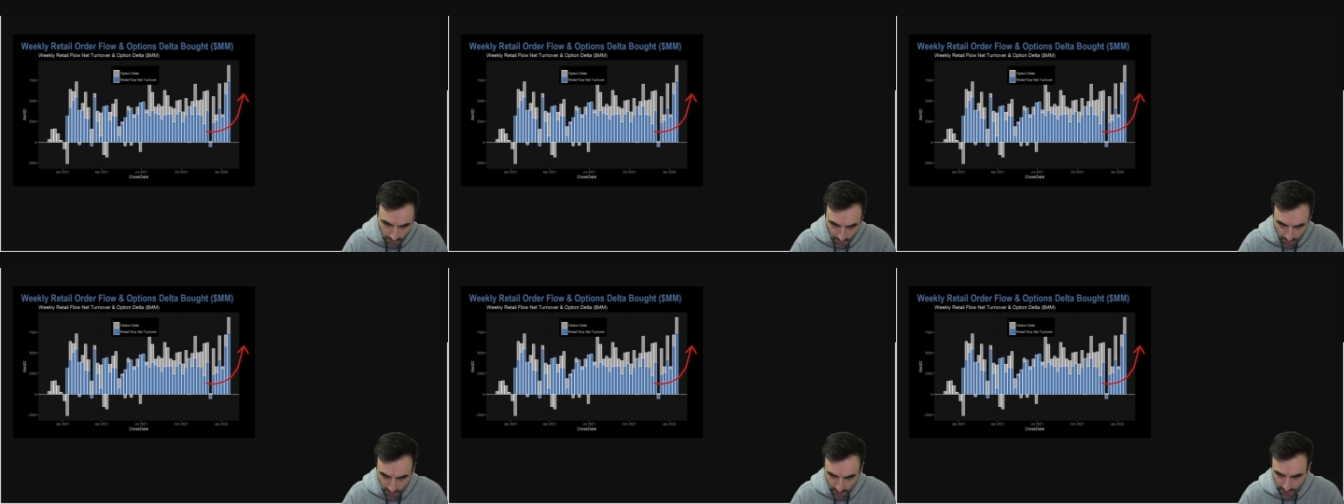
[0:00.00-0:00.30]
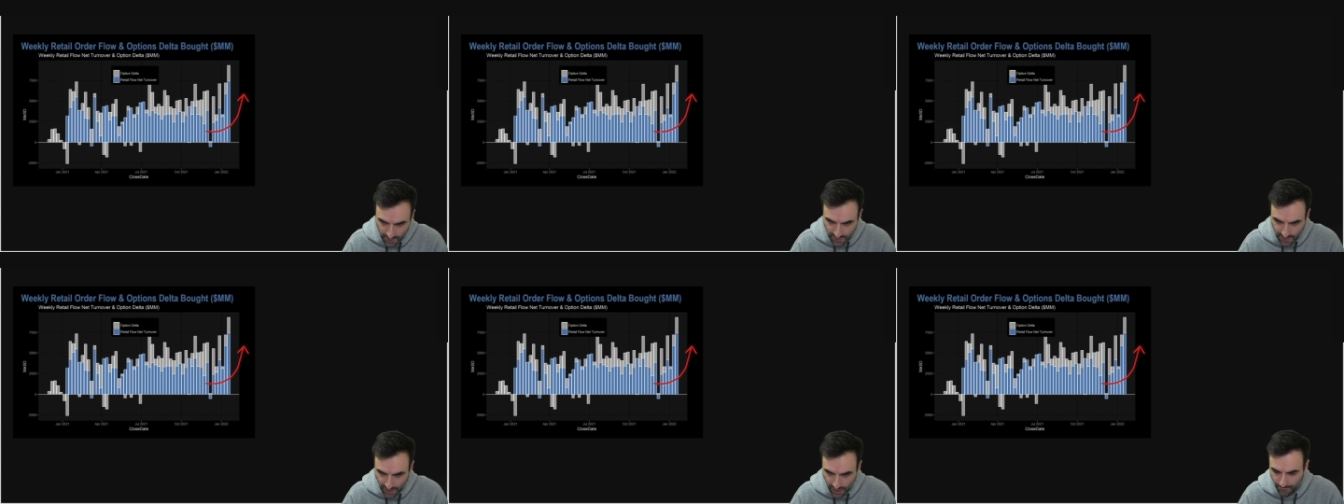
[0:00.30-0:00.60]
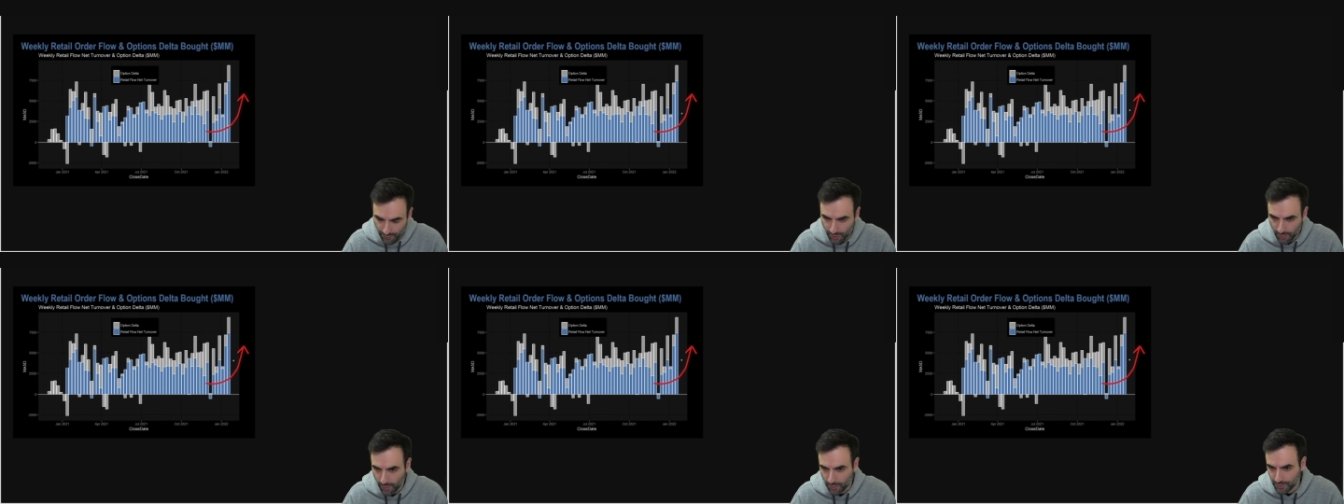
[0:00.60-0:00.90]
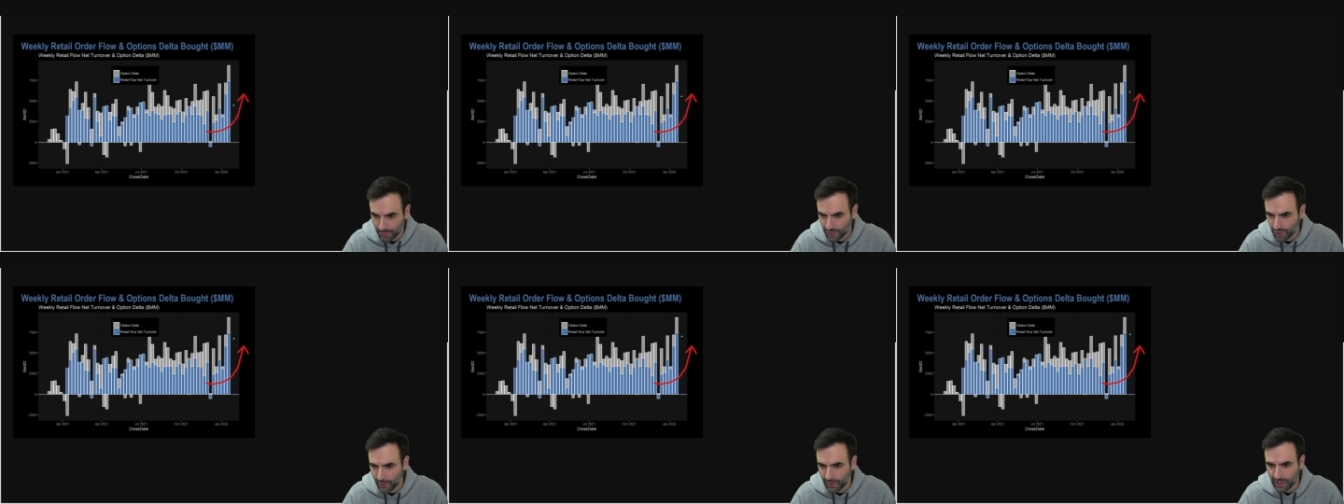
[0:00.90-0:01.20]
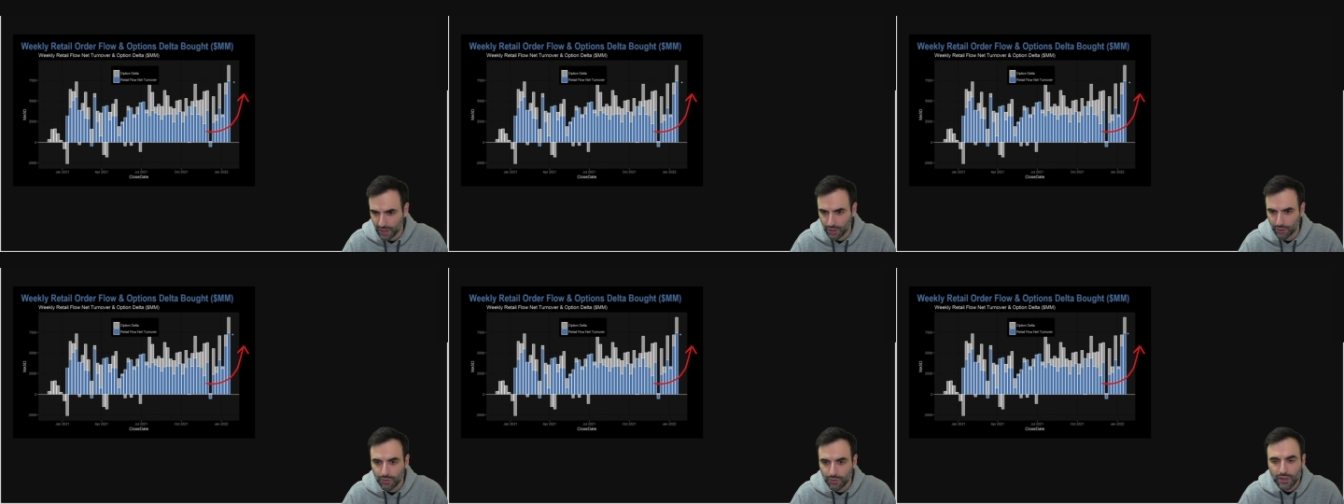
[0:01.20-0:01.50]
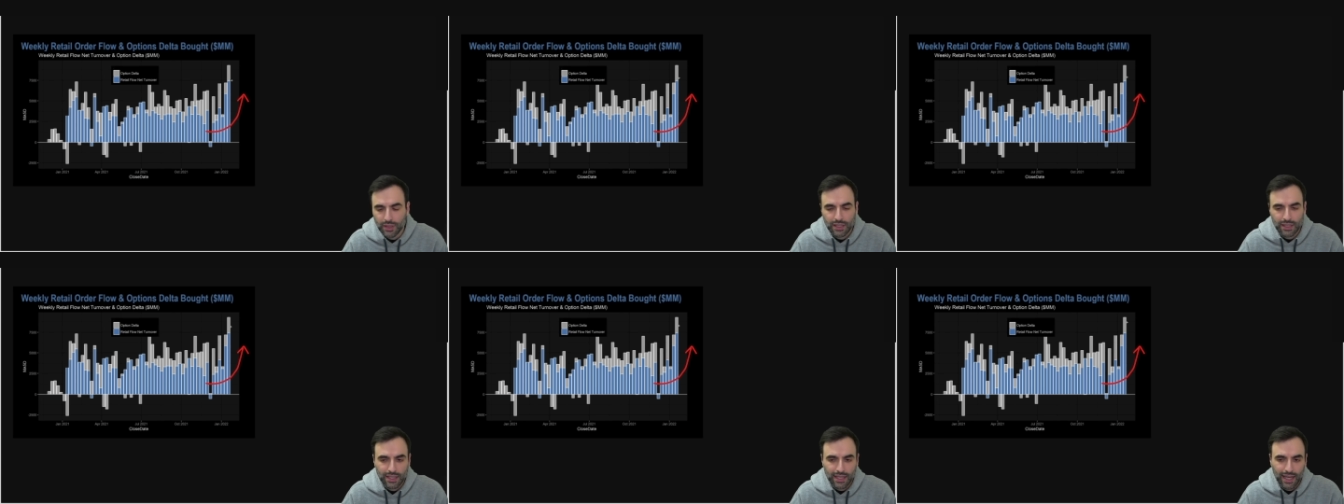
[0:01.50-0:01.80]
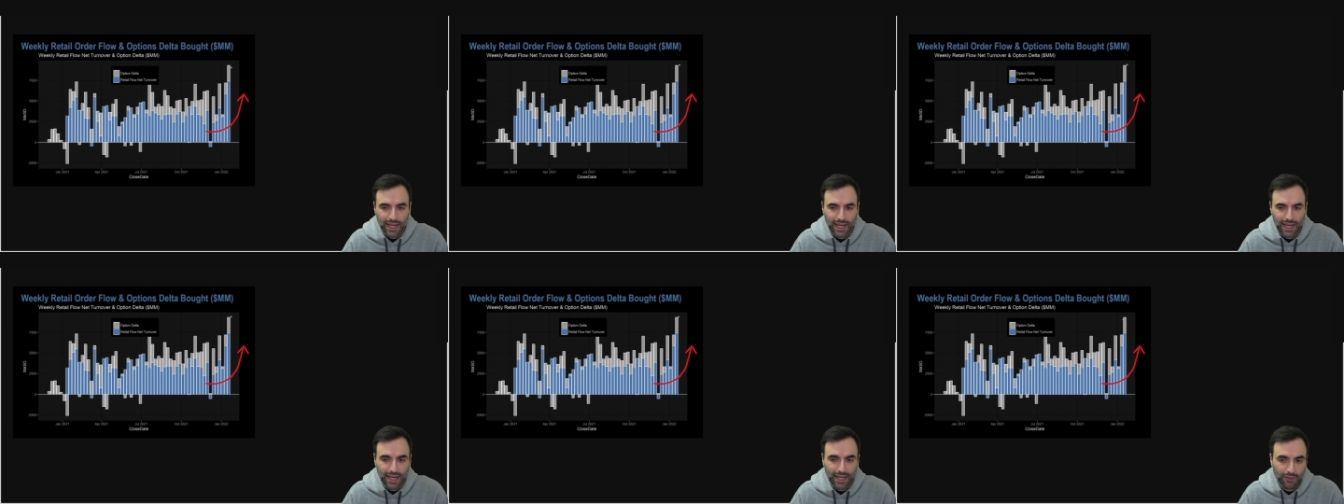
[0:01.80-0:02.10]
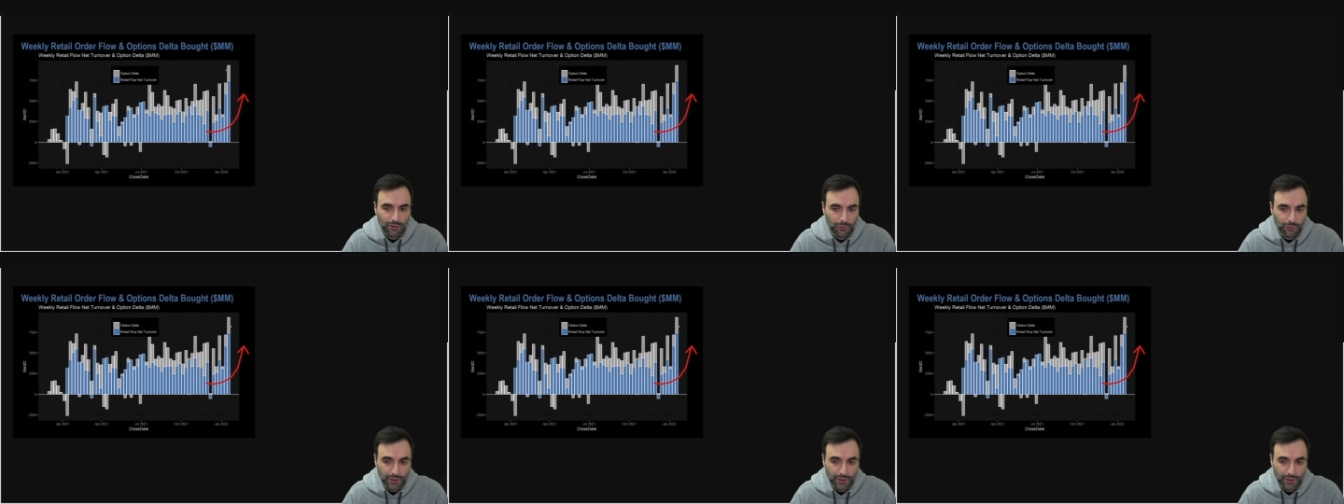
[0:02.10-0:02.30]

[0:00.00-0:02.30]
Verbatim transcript: This time frame I'm showing you, and